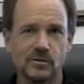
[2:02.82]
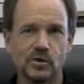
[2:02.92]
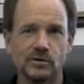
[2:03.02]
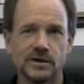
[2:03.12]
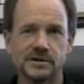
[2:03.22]

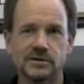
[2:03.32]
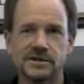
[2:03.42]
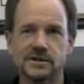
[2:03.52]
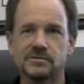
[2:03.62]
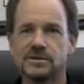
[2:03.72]
motocross
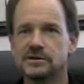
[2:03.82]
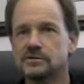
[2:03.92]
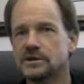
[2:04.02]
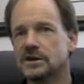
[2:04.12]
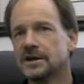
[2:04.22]
racing
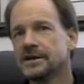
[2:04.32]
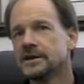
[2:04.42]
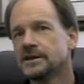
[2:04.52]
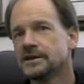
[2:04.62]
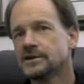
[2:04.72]
ministry.
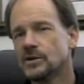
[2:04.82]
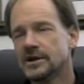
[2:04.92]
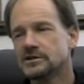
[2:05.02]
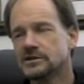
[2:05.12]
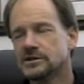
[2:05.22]
So I
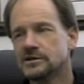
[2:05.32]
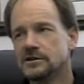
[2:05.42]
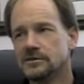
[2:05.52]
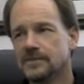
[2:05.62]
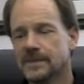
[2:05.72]
actually did
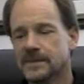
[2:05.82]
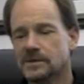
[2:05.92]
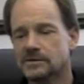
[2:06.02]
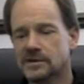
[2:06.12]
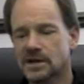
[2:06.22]

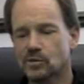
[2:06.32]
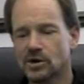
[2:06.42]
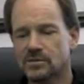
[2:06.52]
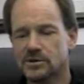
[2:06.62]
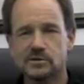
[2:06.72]

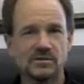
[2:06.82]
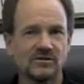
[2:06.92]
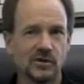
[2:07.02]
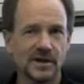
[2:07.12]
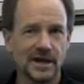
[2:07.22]
skateboarding ministry
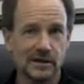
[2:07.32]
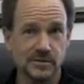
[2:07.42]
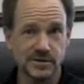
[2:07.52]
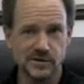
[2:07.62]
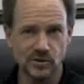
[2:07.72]
before that, a little
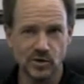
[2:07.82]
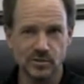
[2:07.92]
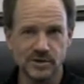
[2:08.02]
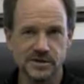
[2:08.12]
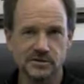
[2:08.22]
bit of
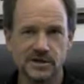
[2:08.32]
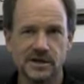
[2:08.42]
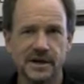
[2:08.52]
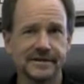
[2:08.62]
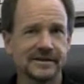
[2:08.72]
snowboard
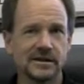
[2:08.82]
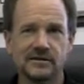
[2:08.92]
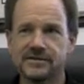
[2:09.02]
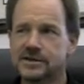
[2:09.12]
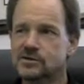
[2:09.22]
ministry. I
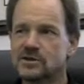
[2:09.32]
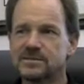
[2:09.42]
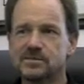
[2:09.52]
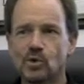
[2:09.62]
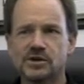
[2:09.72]
love
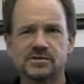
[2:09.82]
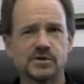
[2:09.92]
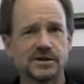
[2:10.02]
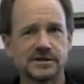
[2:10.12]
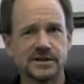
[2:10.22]
extreme sports
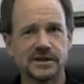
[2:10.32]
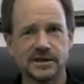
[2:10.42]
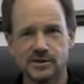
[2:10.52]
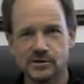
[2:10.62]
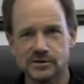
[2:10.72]
because you get
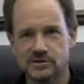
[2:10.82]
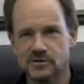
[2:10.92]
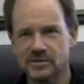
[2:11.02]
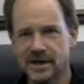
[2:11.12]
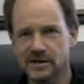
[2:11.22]
kids with
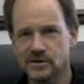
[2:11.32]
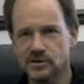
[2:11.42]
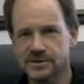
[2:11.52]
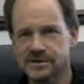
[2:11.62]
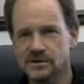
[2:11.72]
extreme
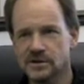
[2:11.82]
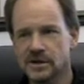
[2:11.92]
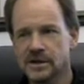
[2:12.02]
attitudes, and